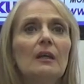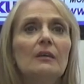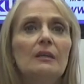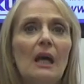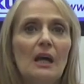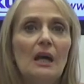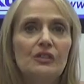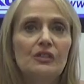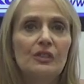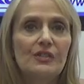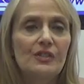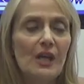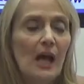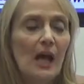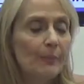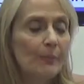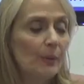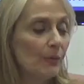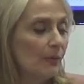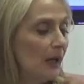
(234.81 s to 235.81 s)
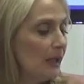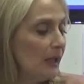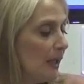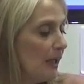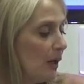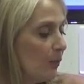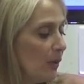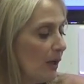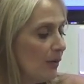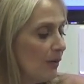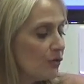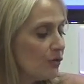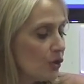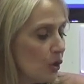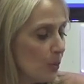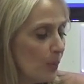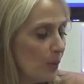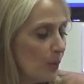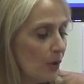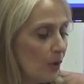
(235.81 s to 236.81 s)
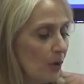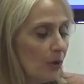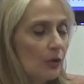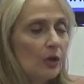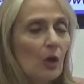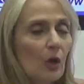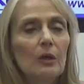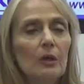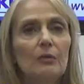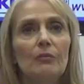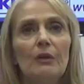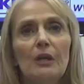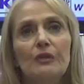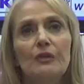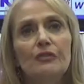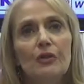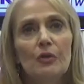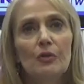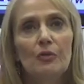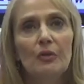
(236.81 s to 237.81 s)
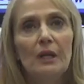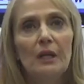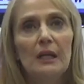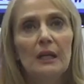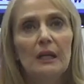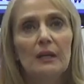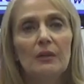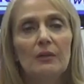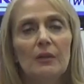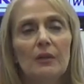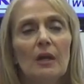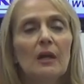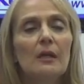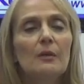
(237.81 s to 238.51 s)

Not just that, but right now we have Jupiter going retrograde